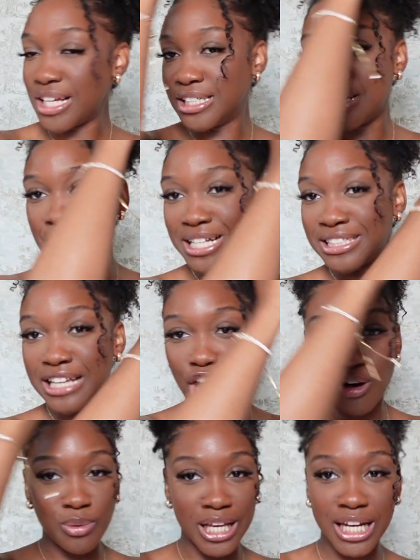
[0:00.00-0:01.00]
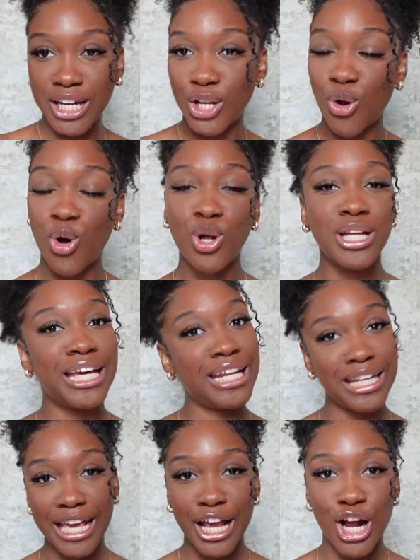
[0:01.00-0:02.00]
to my scalp, getting it all in
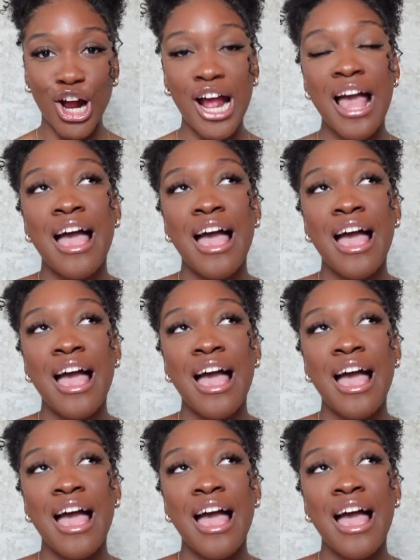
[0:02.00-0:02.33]
there.